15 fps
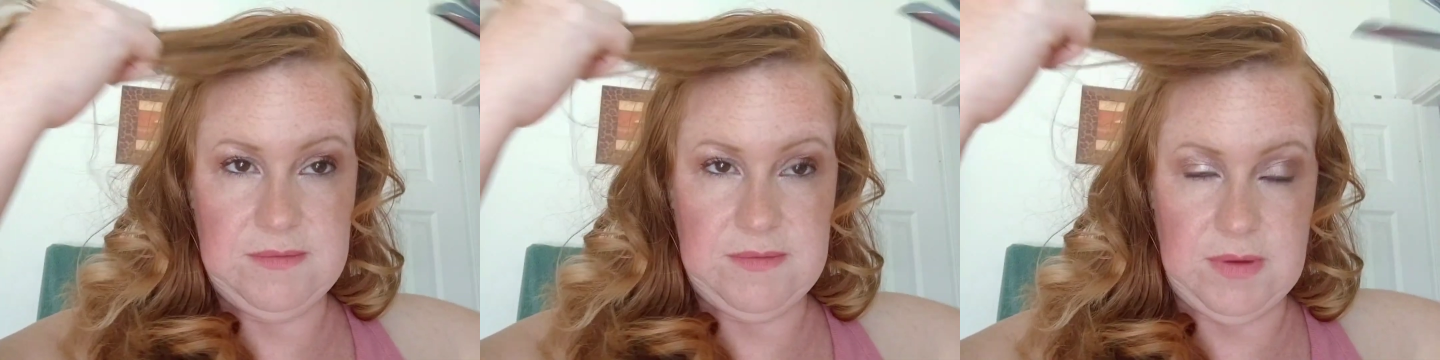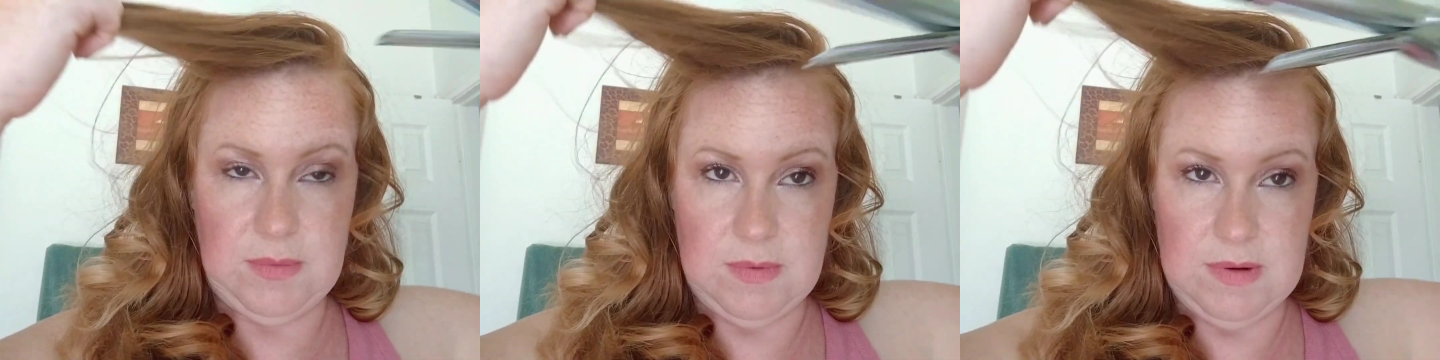
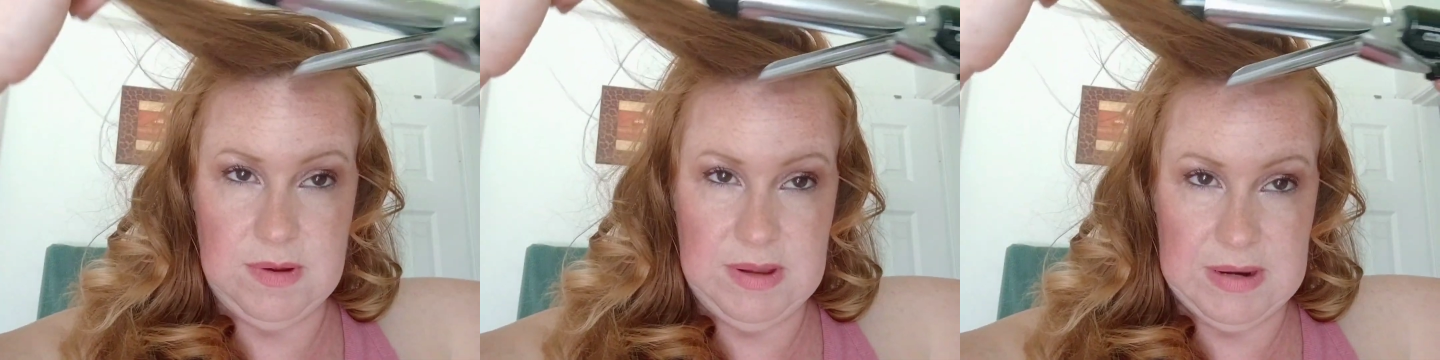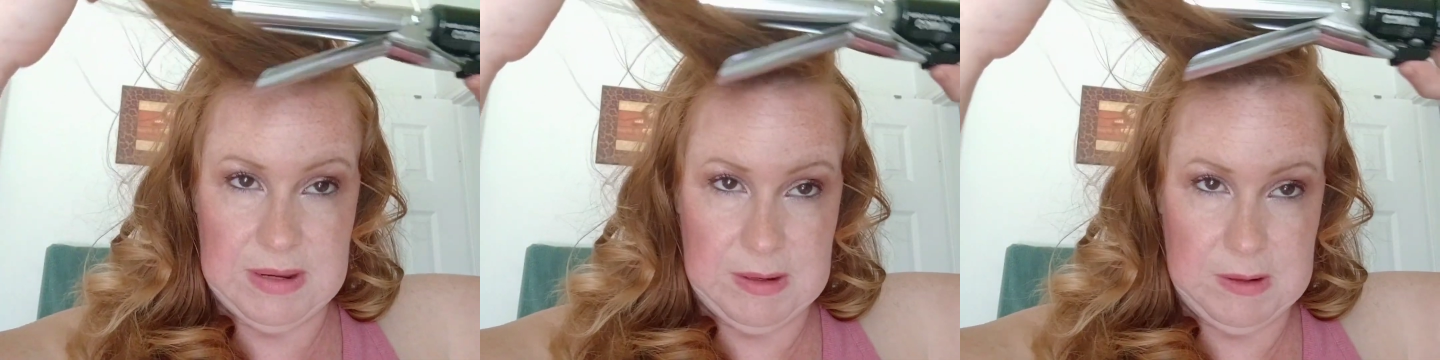I
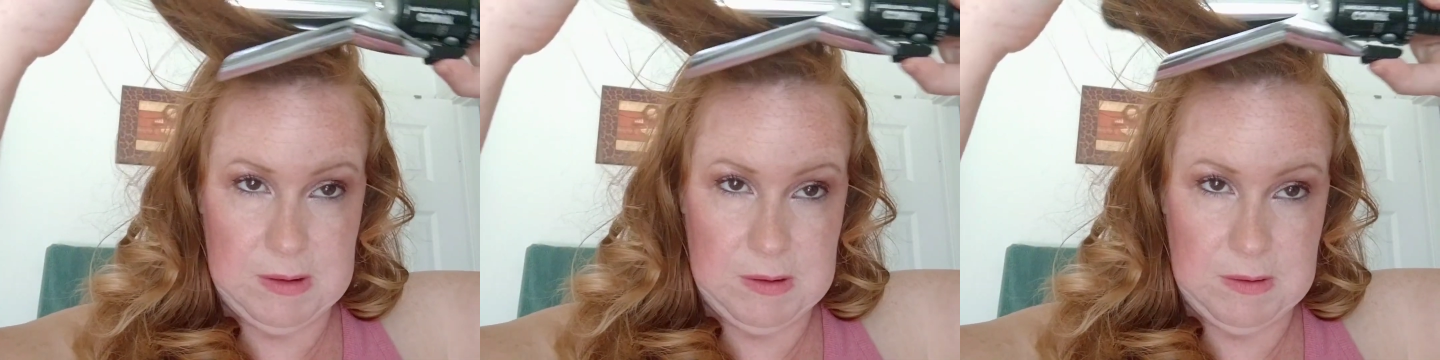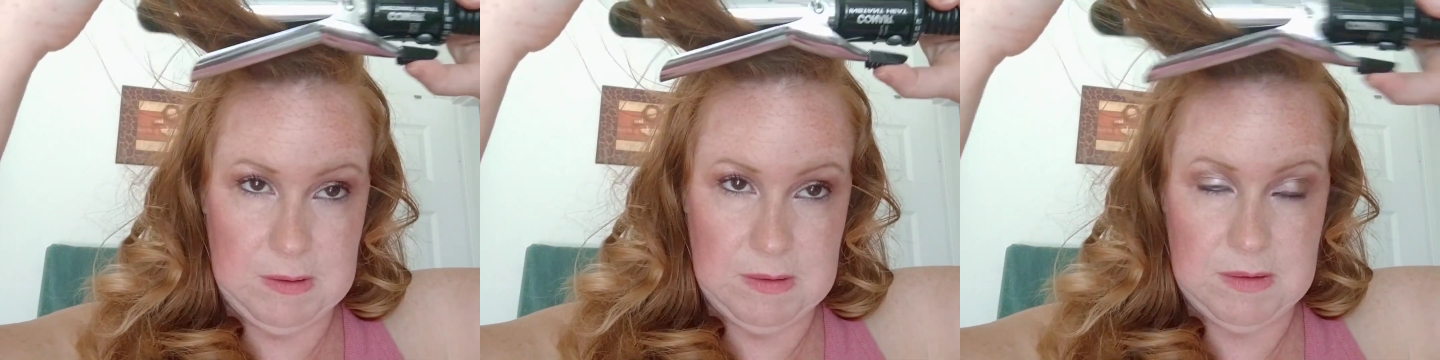wanted
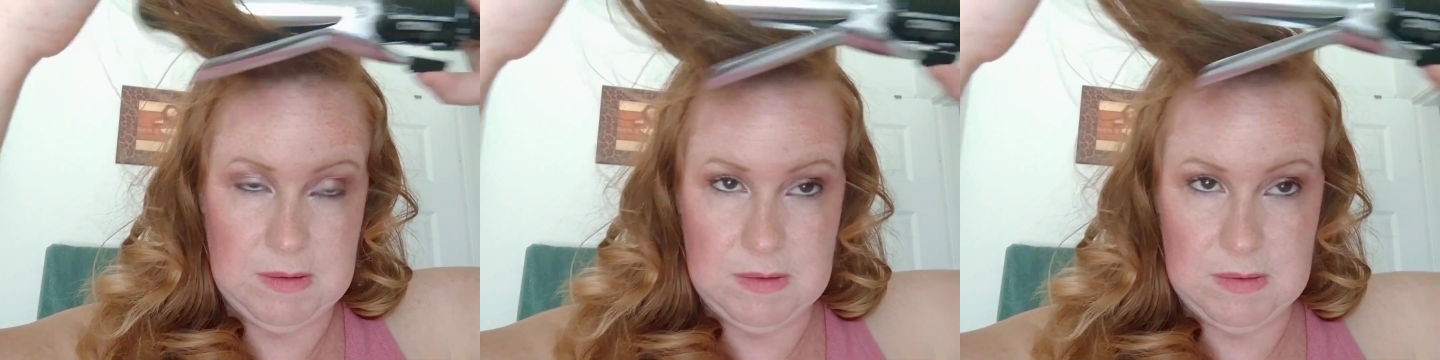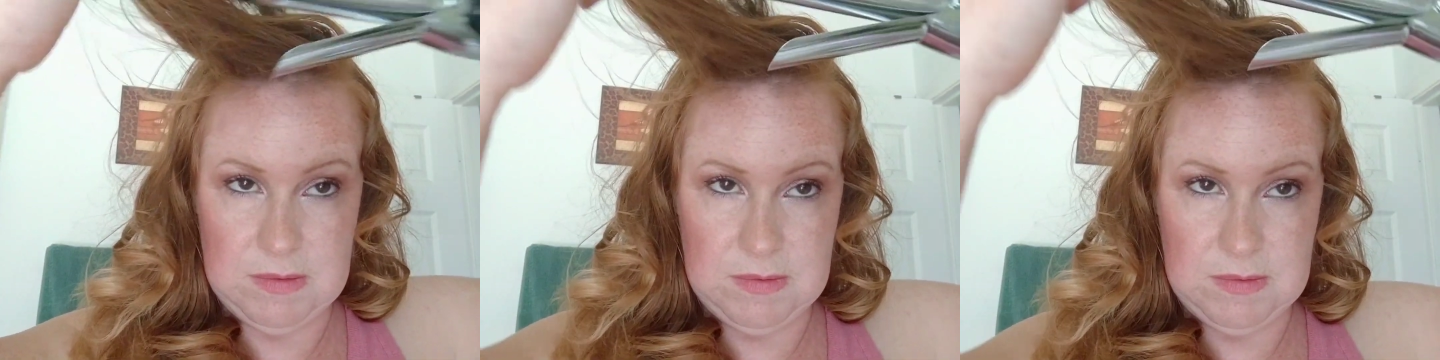
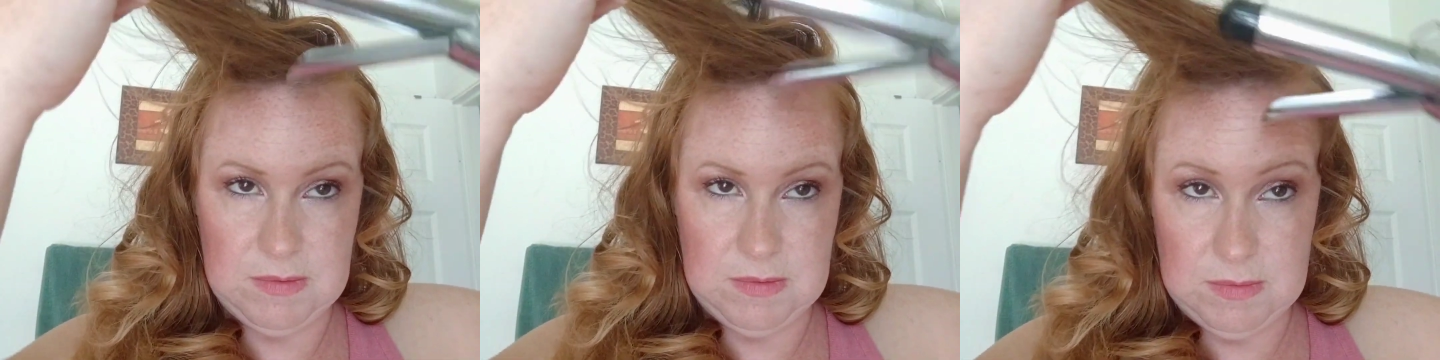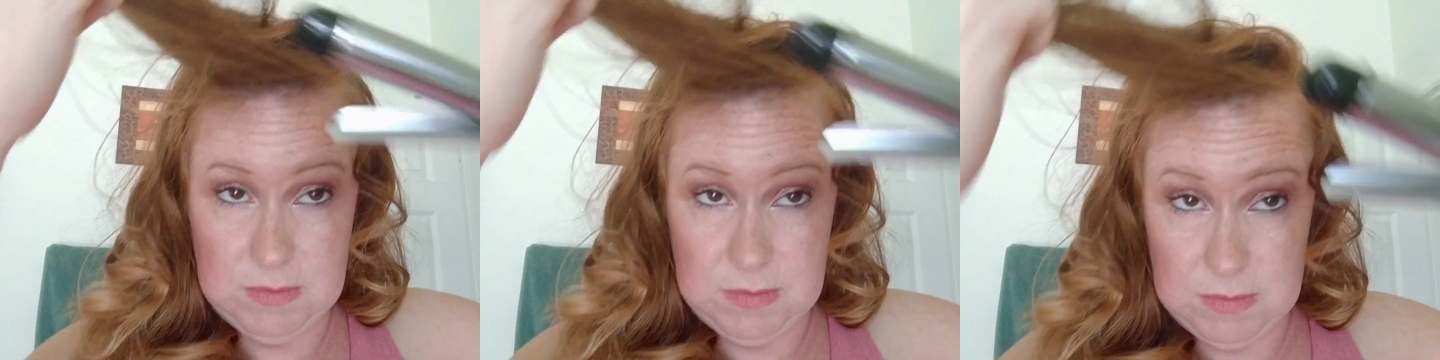
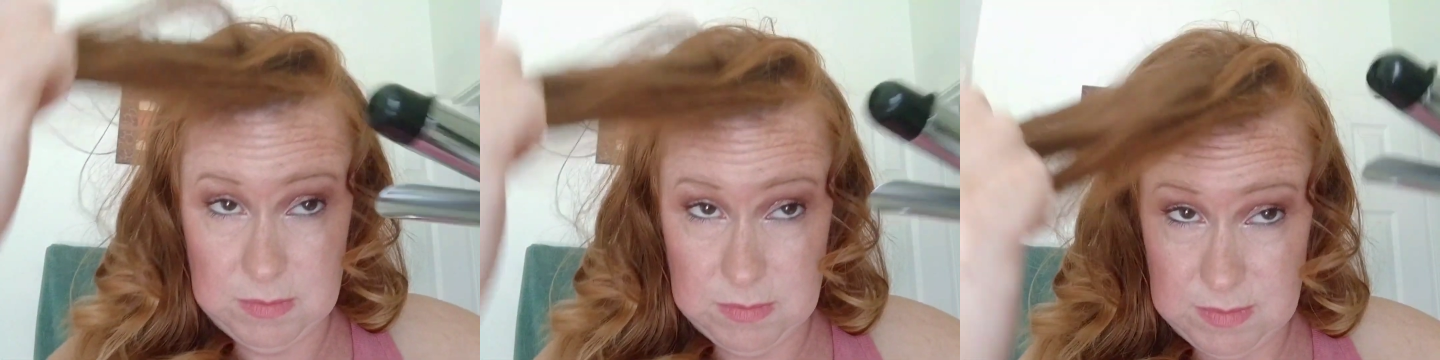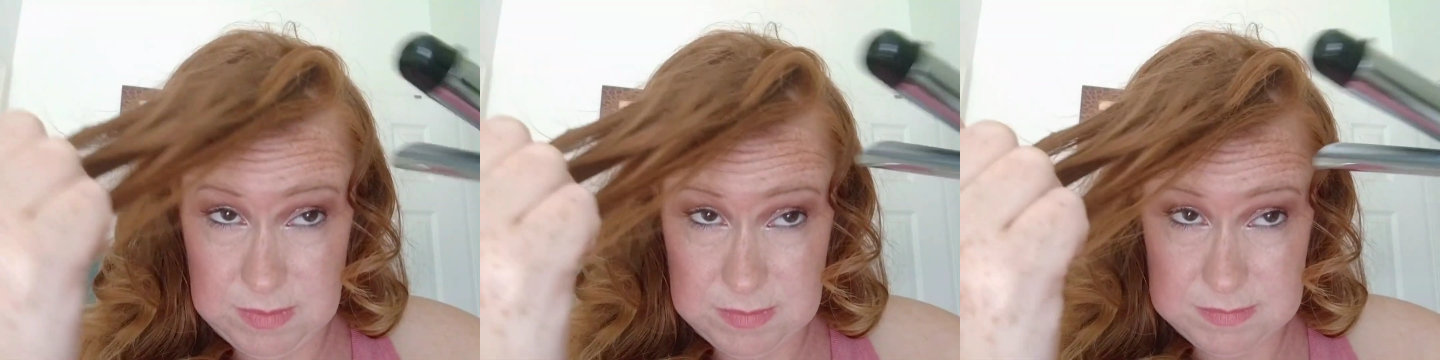
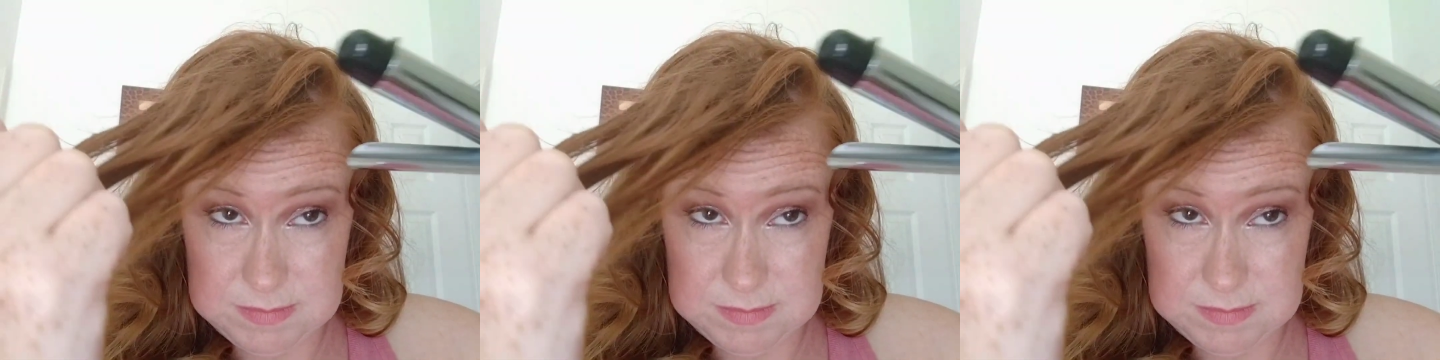to.